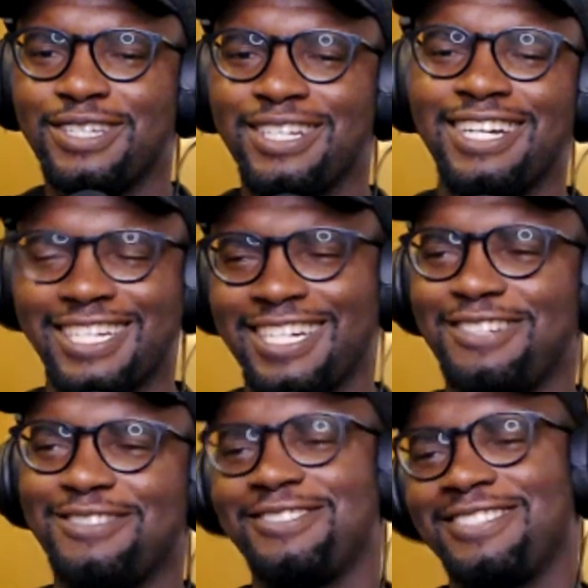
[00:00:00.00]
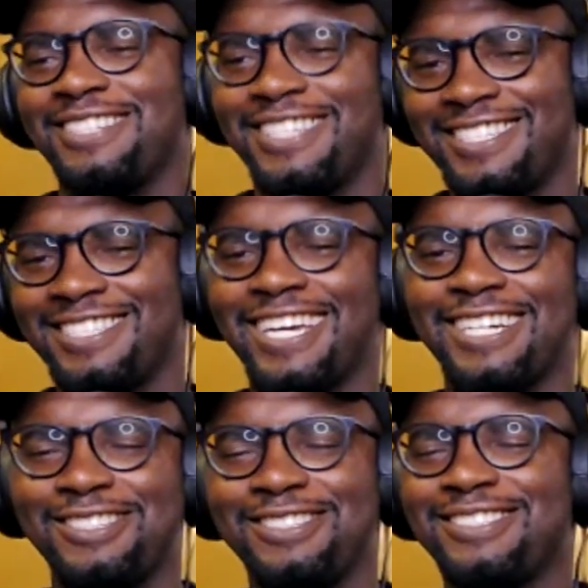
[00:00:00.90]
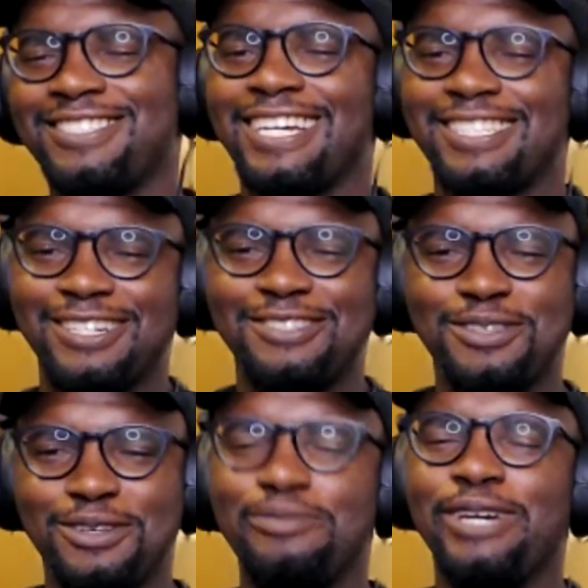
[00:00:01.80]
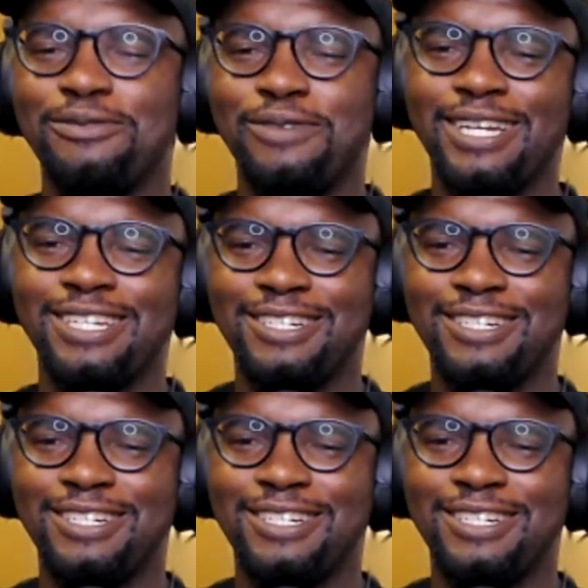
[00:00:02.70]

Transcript: I kind of tagged onto their bandwagon,